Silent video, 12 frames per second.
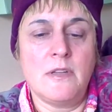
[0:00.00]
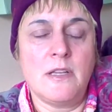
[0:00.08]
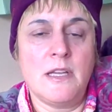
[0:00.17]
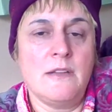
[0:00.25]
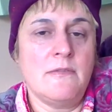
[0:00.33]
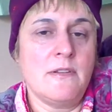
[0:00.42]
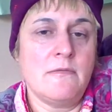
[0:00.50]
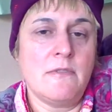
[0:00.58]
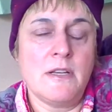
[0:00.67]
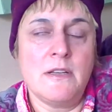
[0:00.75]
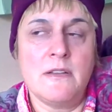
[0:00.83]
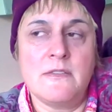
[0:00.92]
even
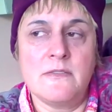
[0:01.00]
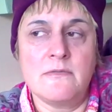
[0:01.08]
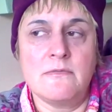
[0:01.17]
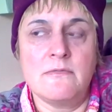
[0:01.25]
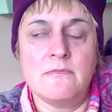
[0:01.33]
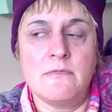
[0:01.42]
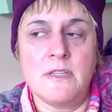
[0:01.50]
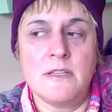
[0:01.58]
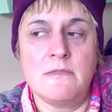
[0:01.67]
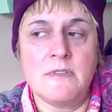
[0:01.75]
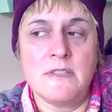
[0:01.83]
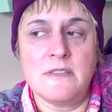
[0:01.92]
when
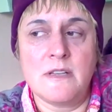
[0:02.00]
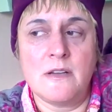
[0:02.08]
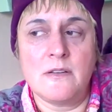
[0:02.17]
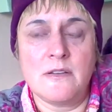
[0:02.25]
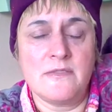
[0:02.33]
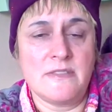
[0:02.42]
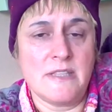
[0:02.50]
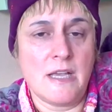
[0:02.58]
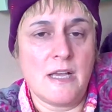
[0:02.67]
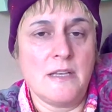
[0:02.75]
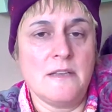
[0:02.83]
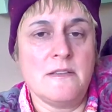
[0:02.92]
it was out of
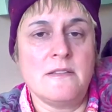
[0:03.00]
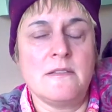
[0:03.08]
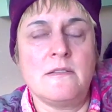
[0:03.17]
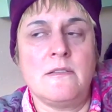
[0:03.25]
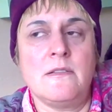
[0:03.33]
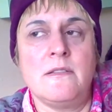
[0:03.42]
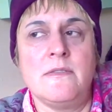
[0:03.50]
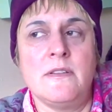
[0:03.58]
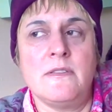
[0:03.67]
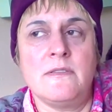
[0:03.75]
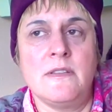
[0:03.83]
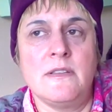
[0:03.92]
sadness and all of
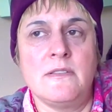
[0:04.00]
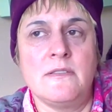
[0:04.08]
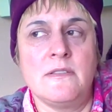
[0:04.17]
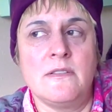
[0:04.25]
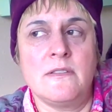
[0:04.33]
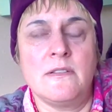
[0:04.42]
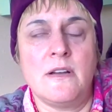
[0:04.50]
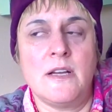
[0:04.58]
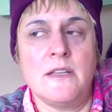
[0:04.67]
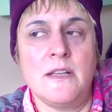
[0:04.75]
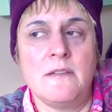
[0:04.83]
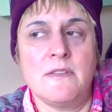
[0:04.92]
this, they still
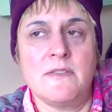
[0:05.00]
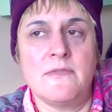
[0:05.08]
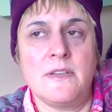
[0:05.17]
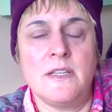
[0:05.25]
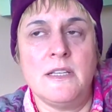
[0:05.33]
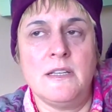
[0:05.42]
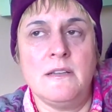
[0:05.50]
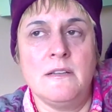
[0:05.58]
thought that was funny.